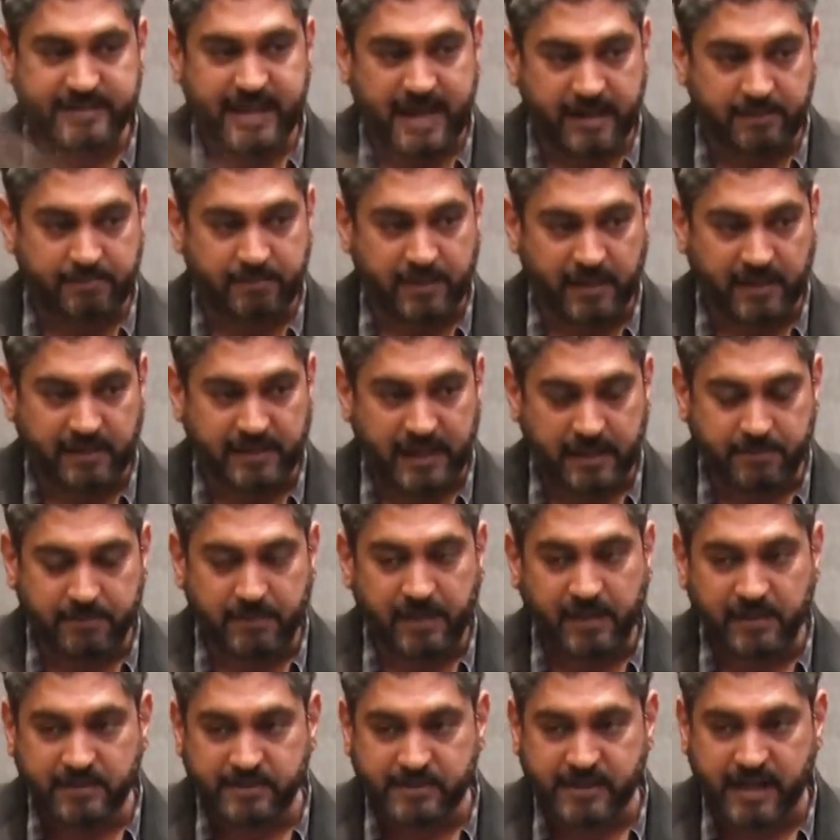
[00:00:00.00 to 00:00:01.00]
that mean that
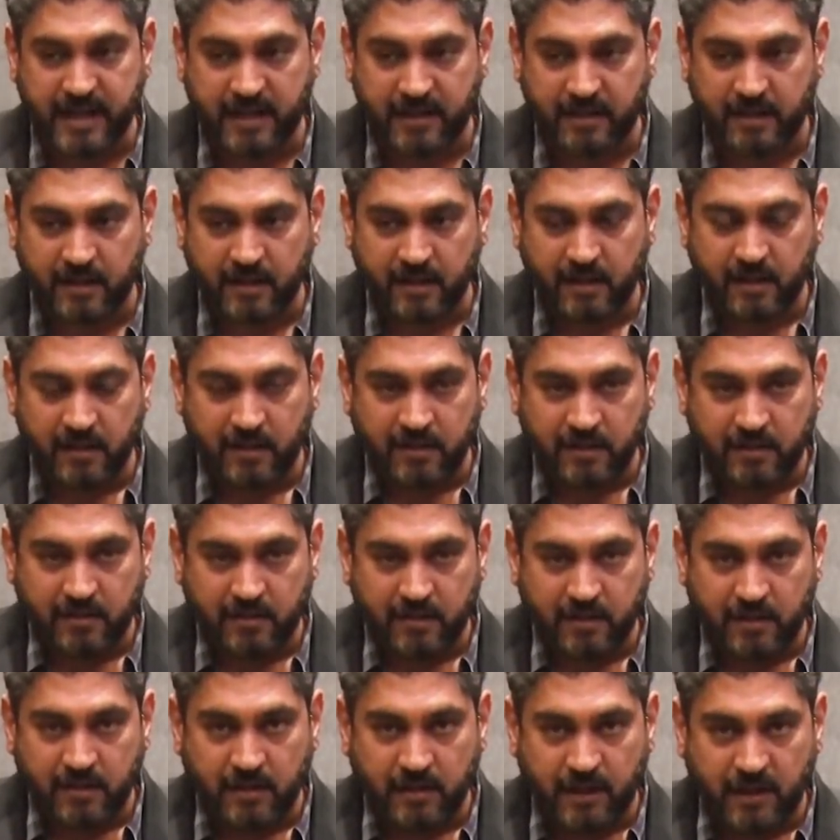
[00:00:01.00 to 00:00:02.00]
means that
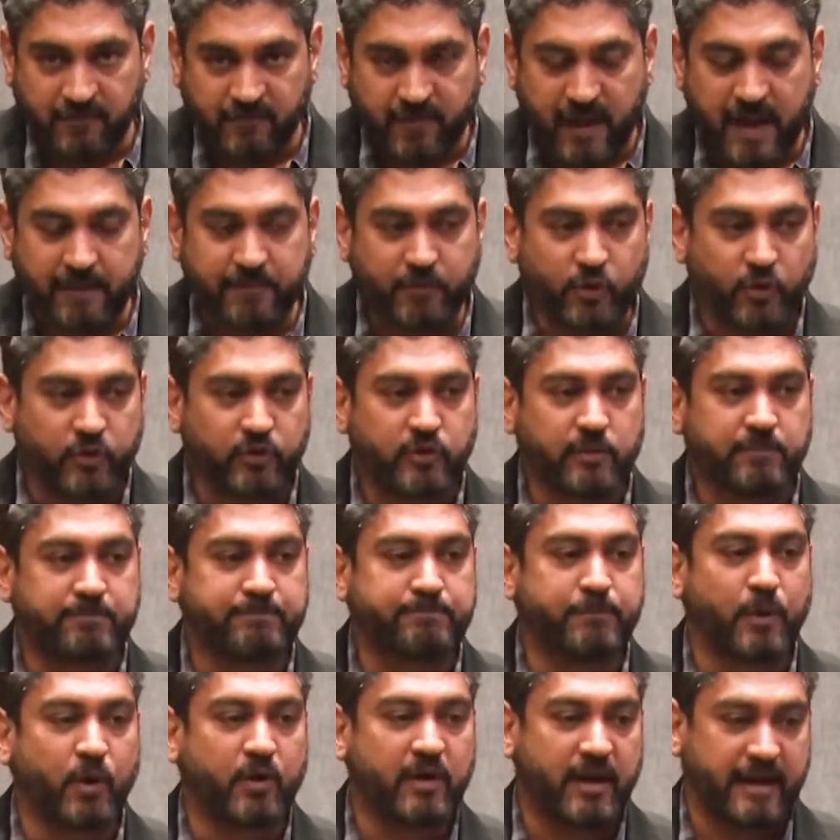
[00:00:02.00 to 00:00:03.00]
if i'm going to
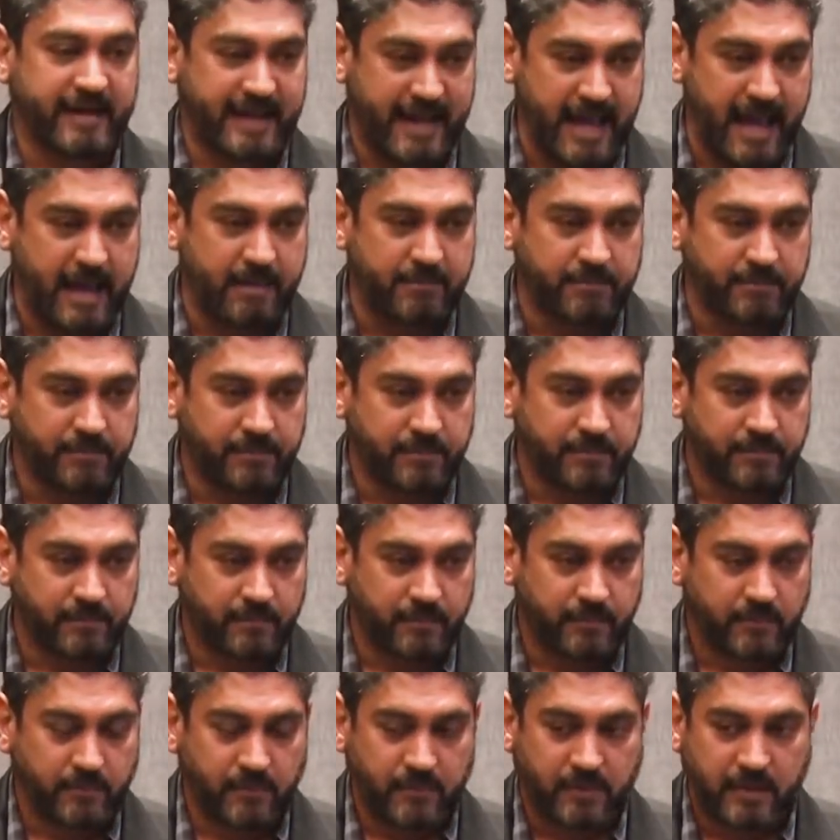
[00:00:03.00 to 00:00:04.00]
book a cab
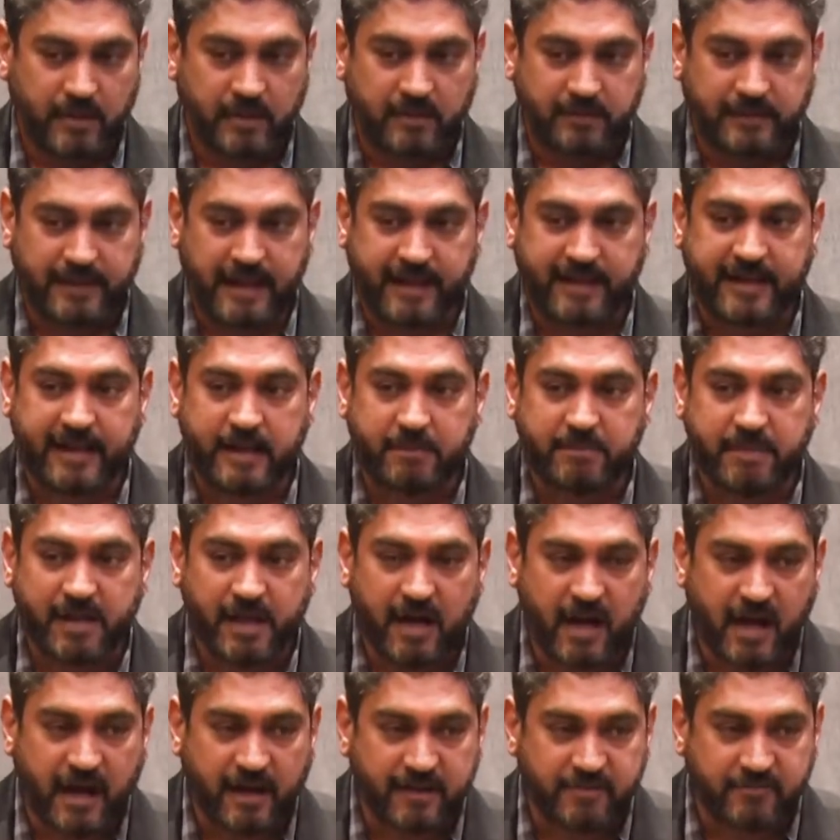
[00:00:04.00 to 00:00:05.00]
there can be
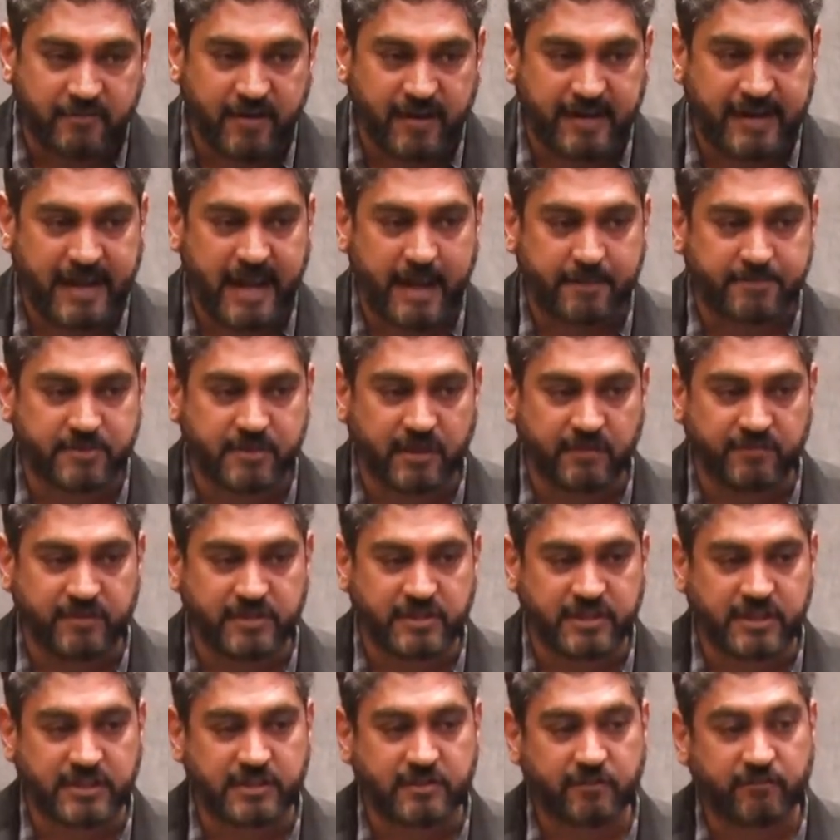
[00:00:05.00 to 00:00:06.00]
a hundred cab
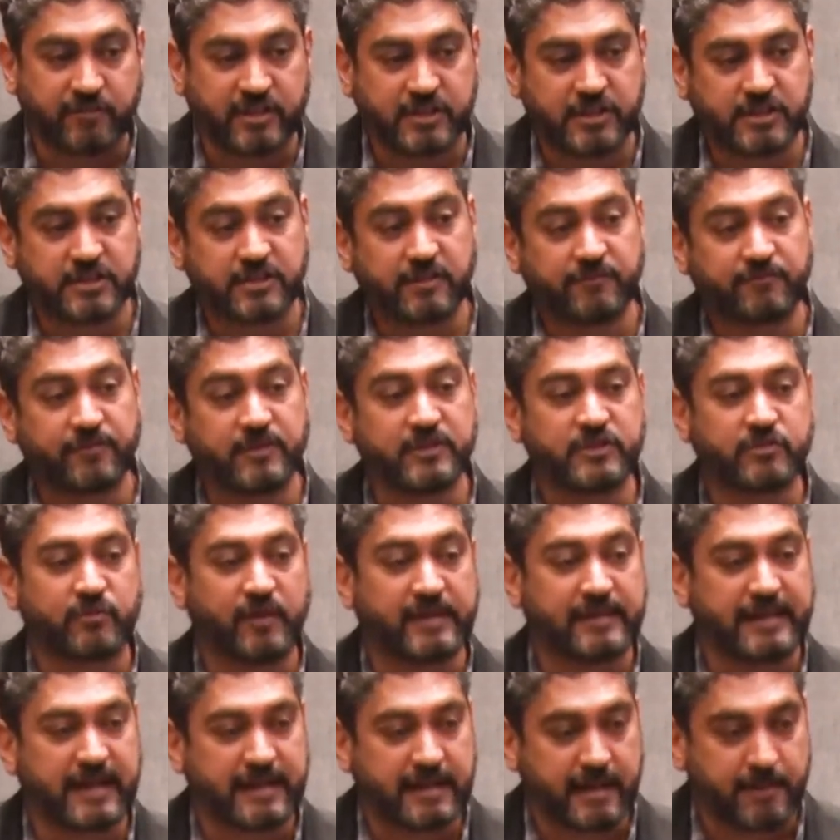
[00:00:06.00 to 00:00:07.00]
services which is the first
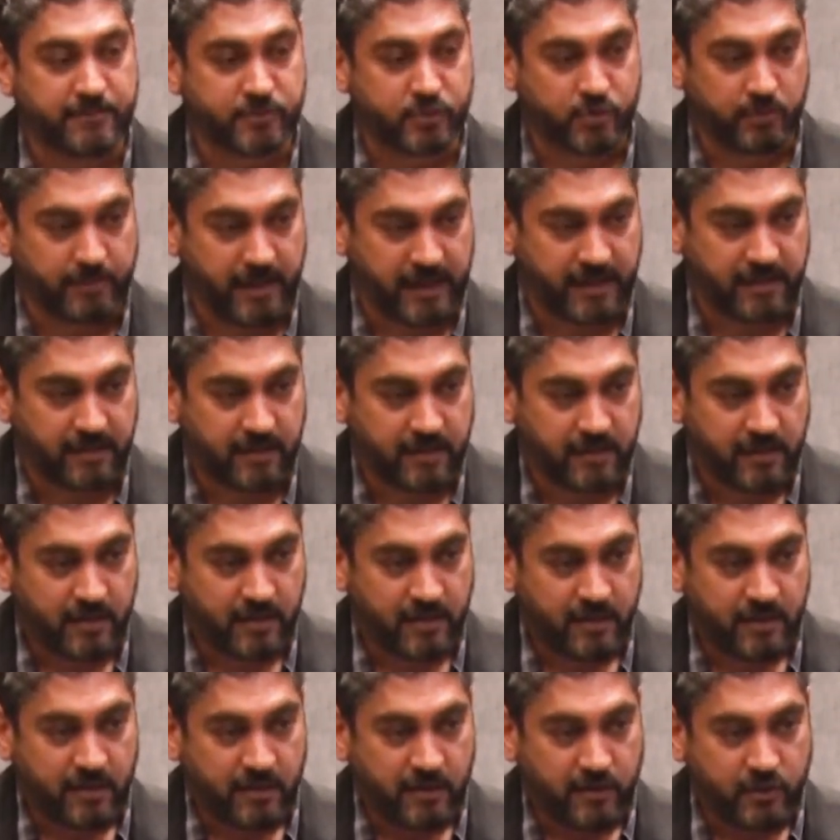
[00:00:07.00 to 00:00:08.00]
one that comes to mind
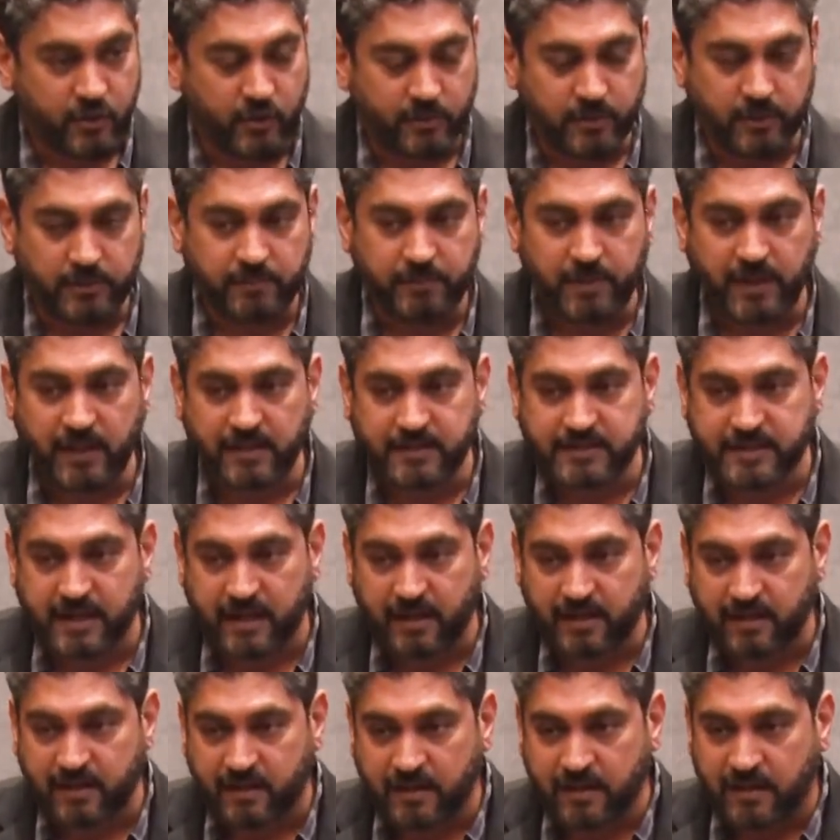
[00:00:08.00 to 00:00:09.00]
human beings
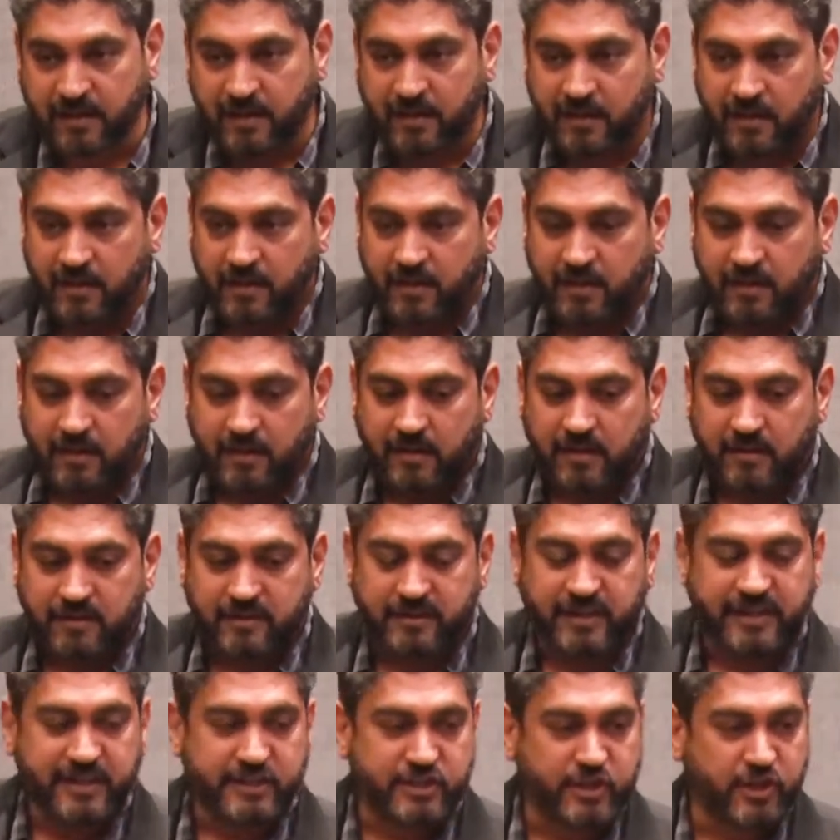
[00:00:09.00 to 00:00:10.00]
are
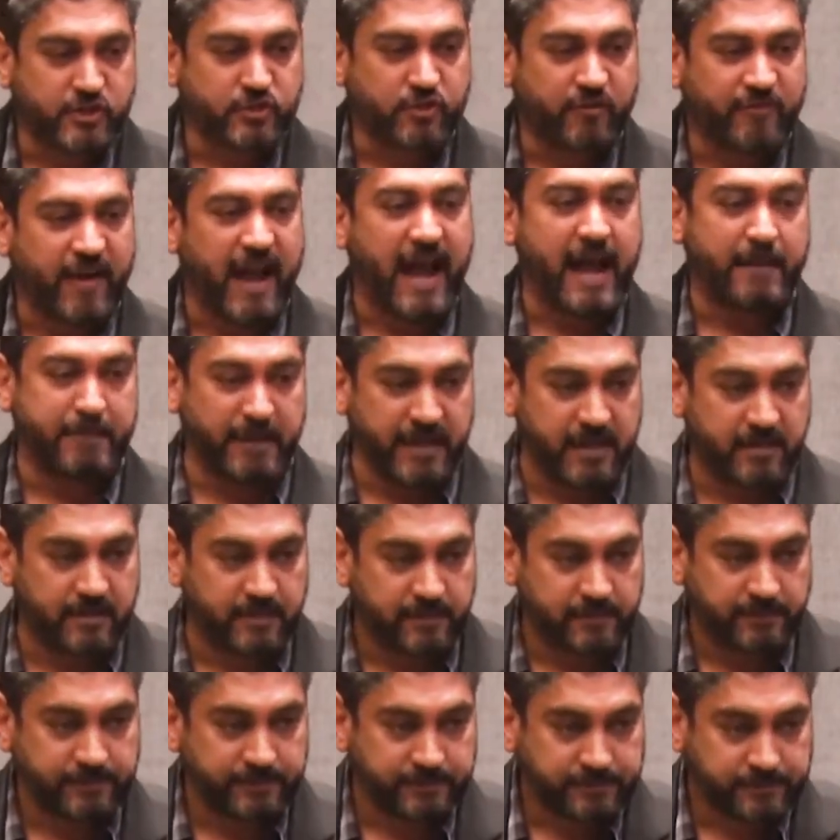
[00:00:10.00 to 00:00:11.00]
creatures of habit
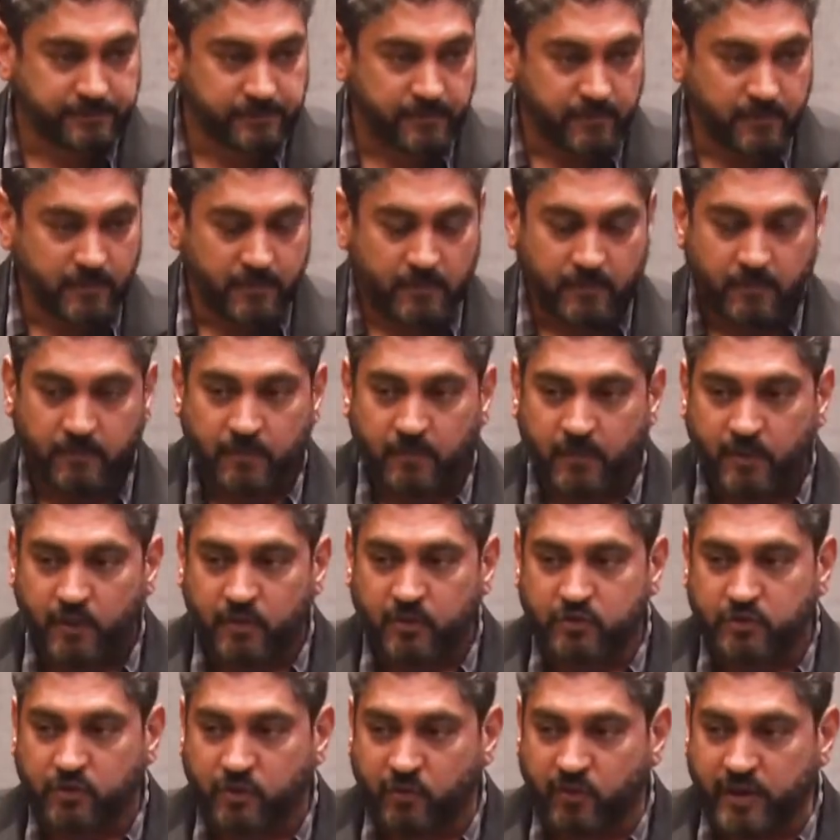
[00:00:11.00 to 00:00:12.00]

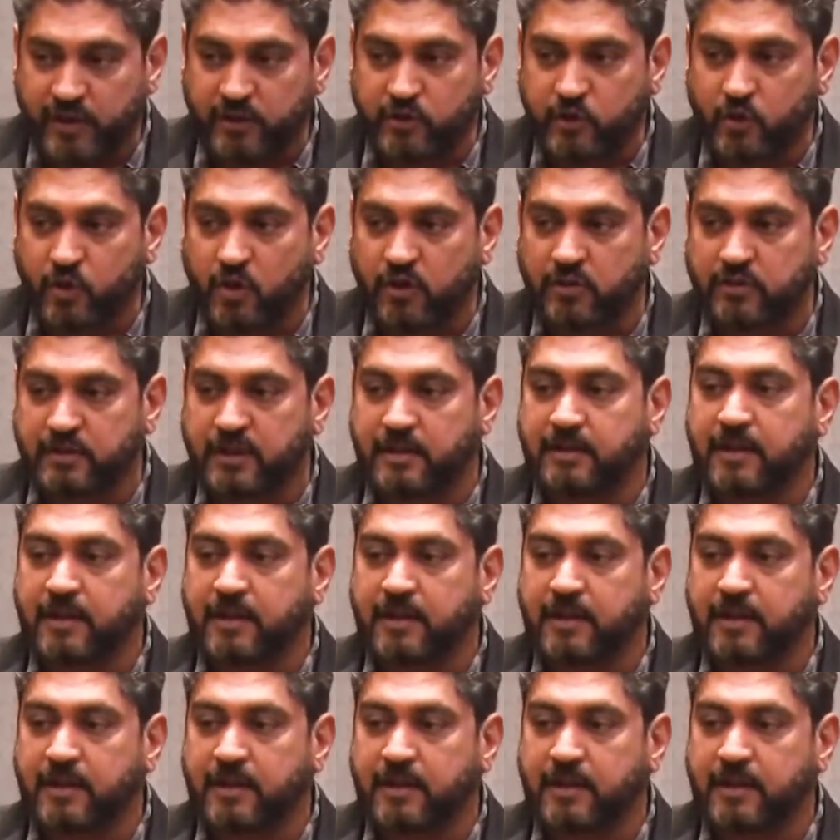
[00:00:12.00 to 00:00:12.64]
so when you're the